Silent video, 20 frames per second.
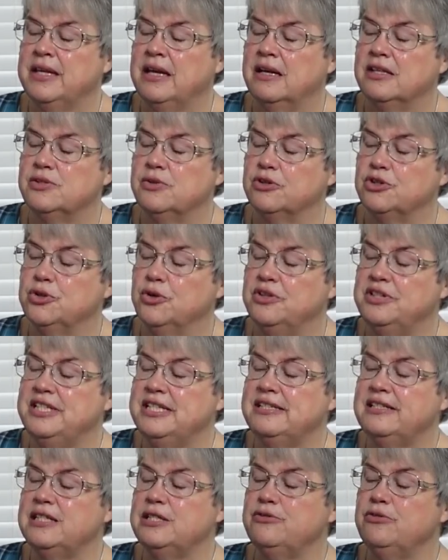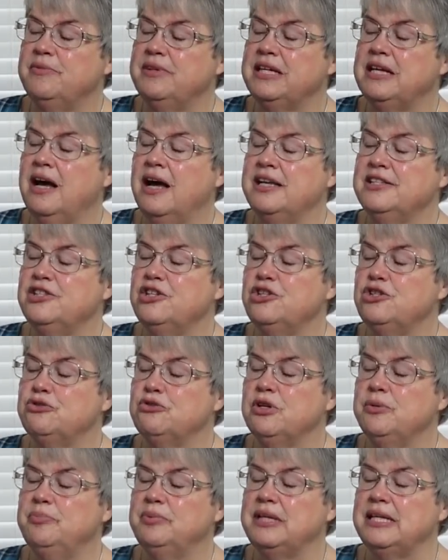So, a short distance from the Gaza
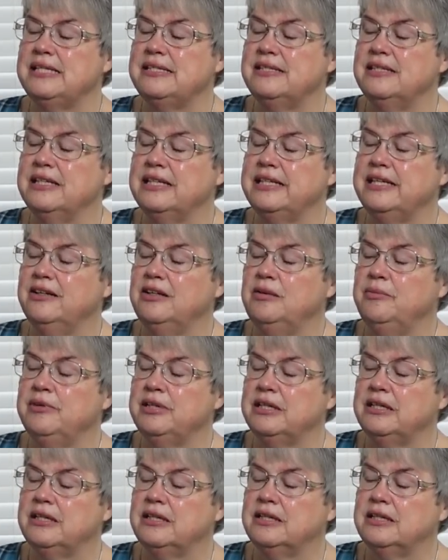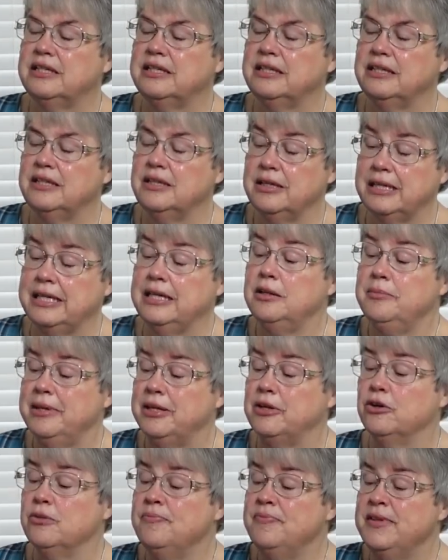Strip, less than a
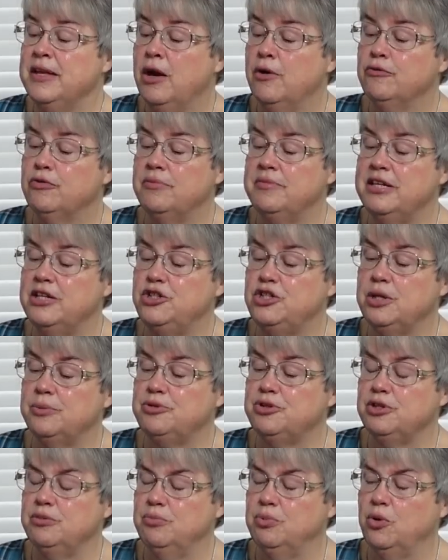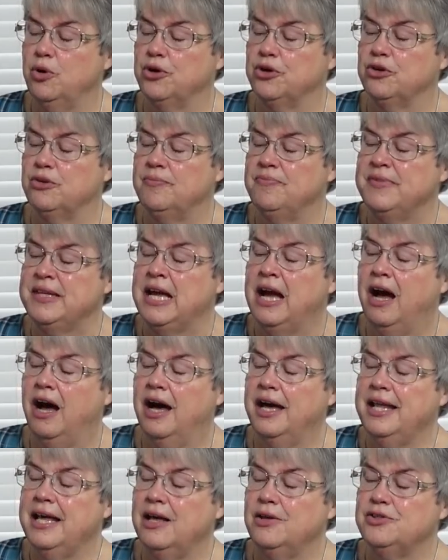kilometer from the Egyptian border,
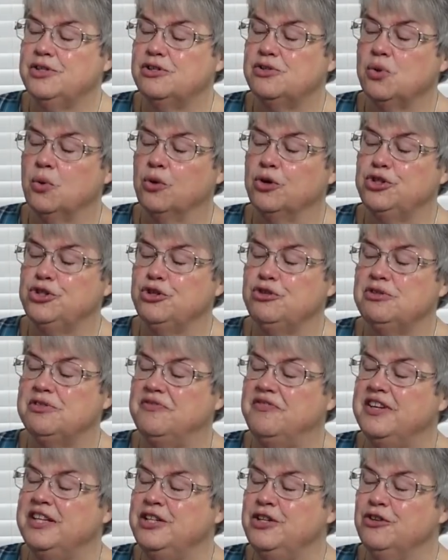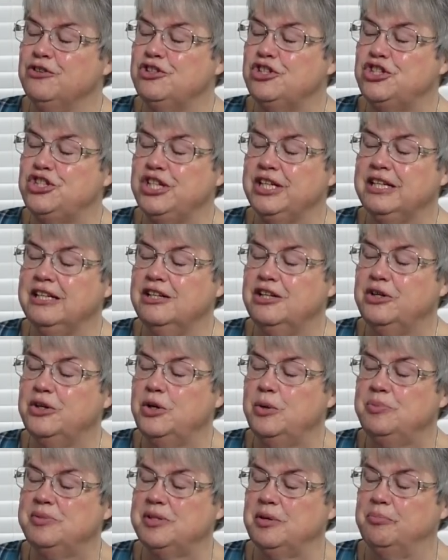hothouses, orchards, vineyards, chicken
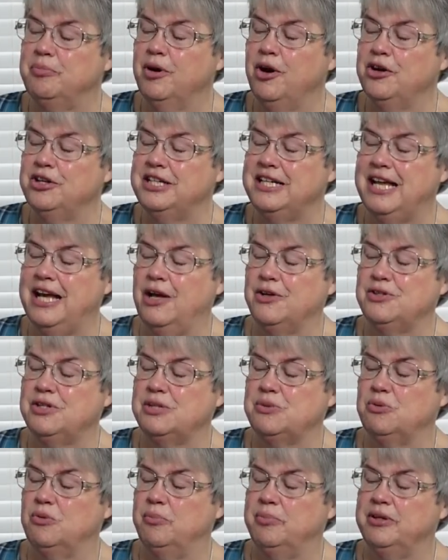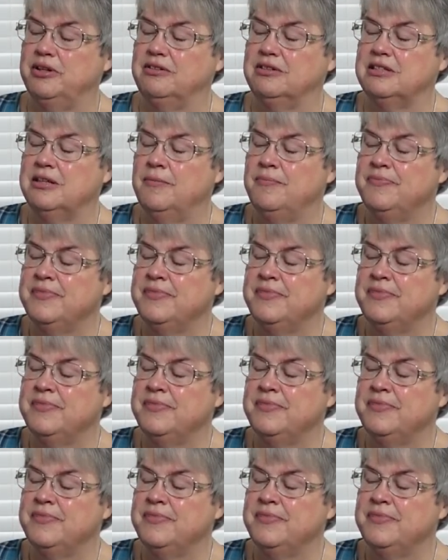coops, a barn, and houses were built.